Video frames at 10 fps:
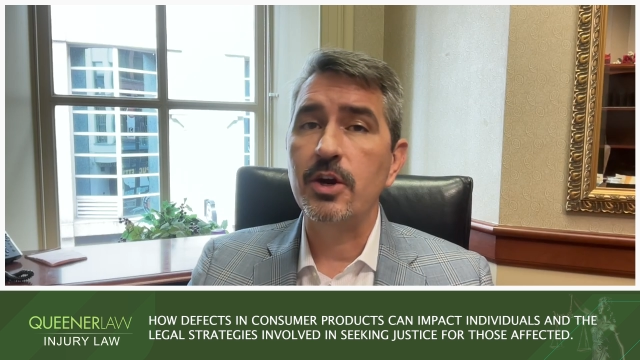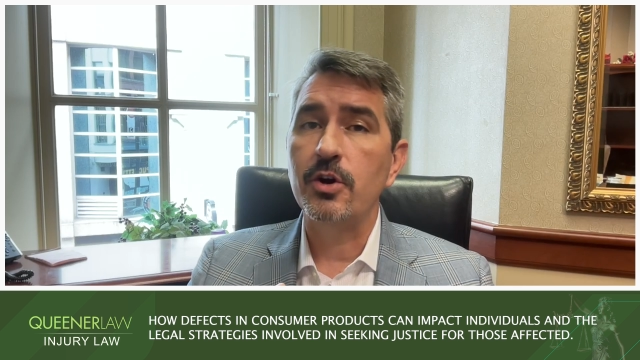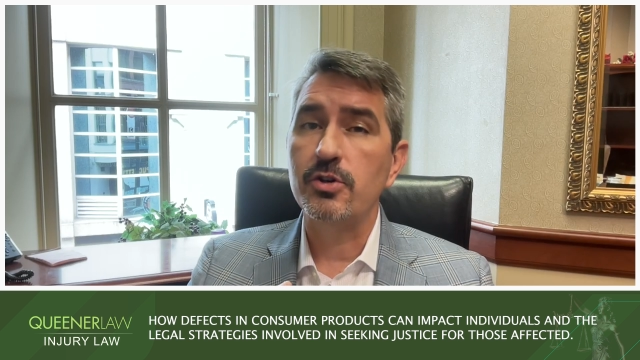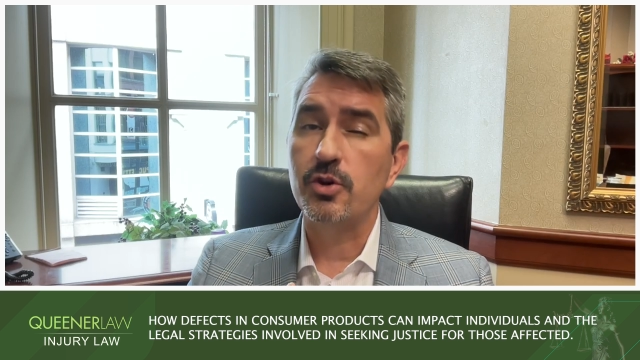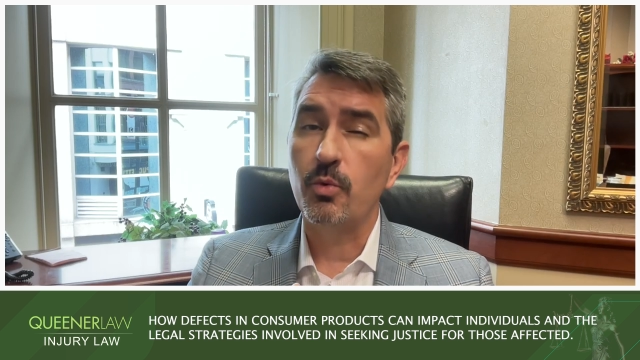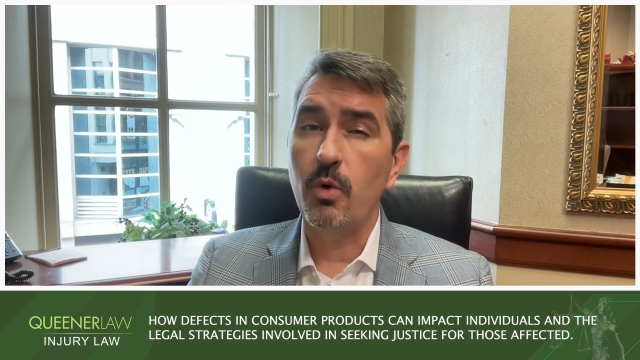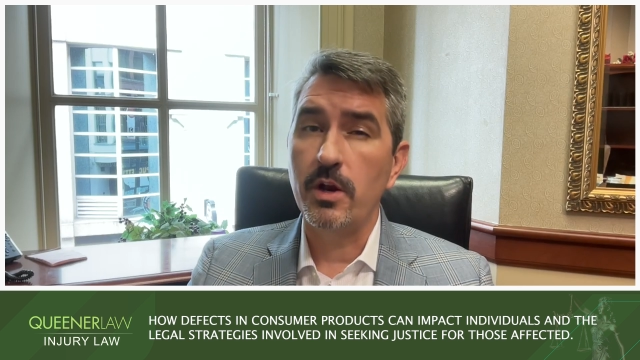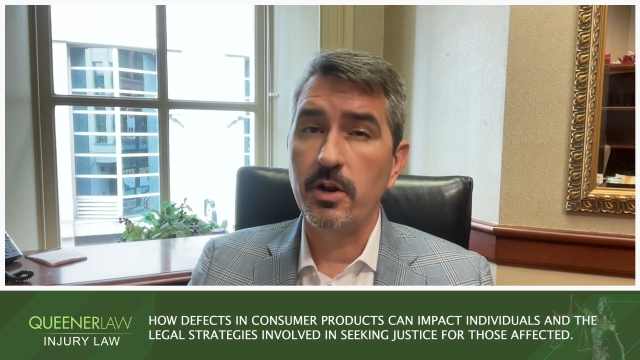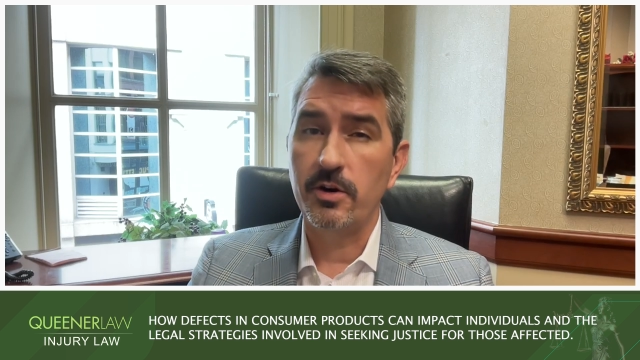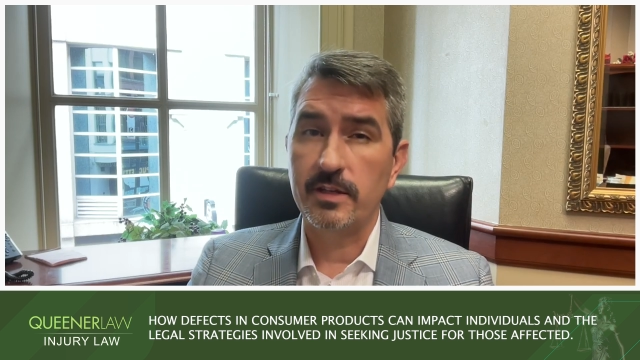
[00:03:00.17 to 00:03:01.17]
years or
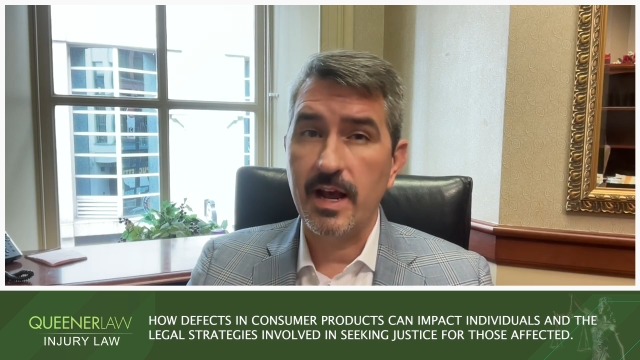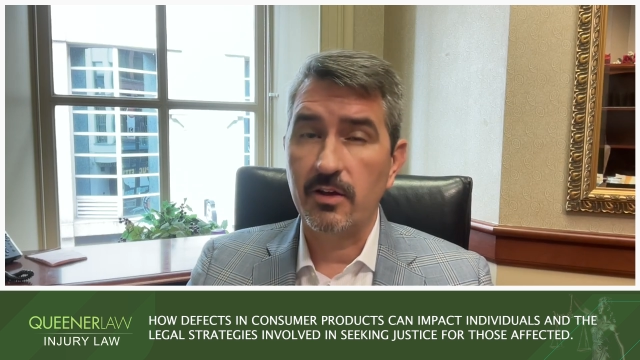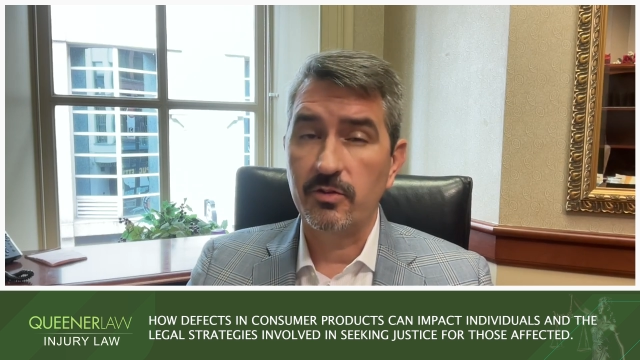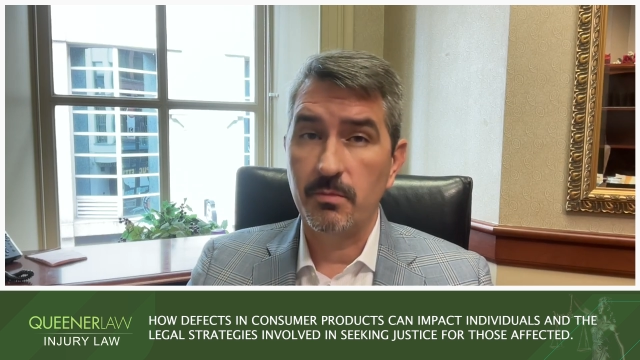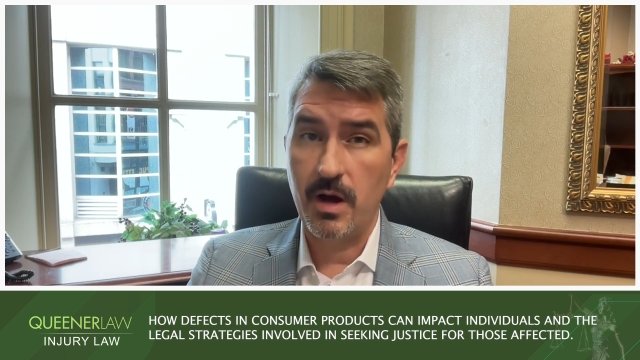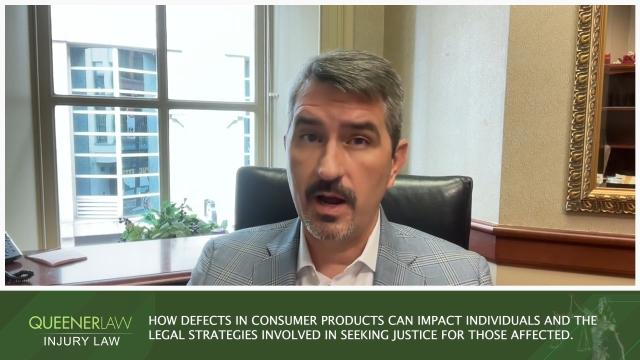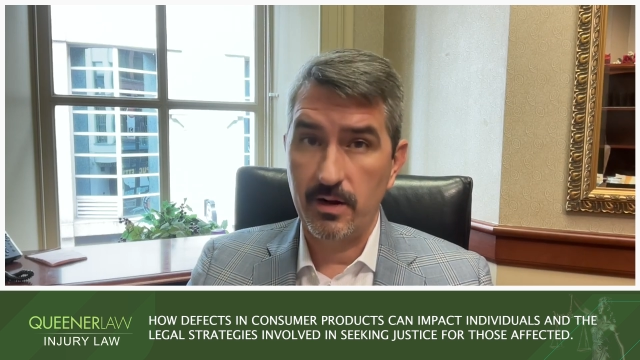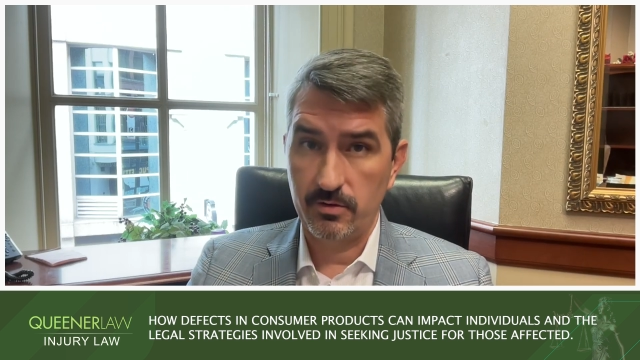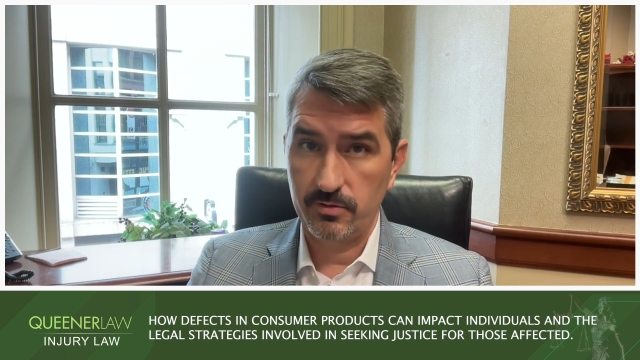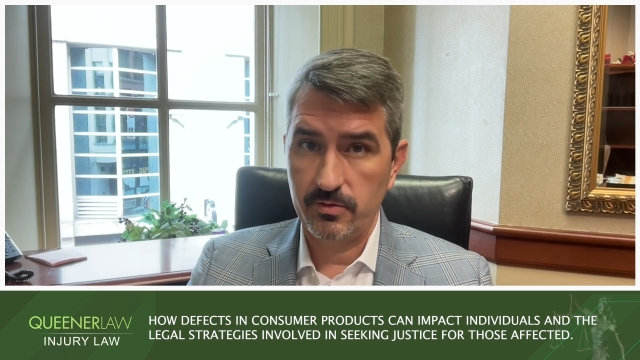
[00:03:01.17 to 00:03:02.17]
100,000
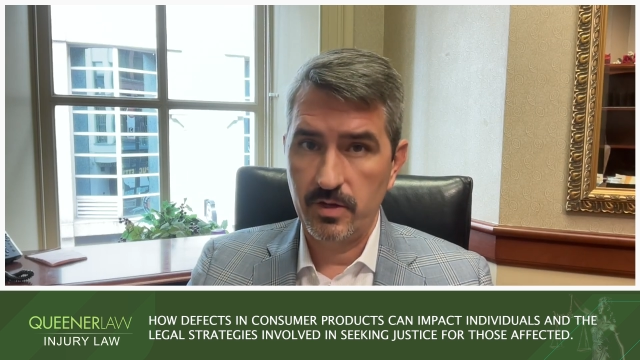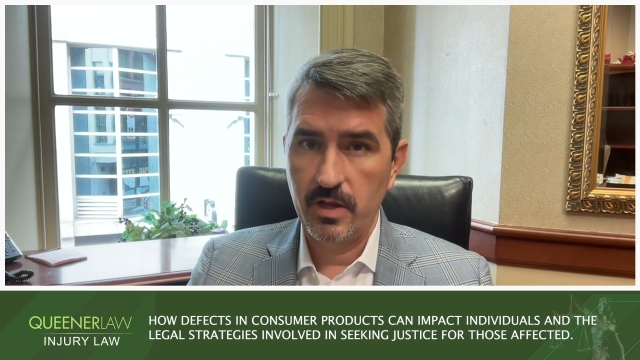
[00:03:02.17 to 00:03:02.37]
miles.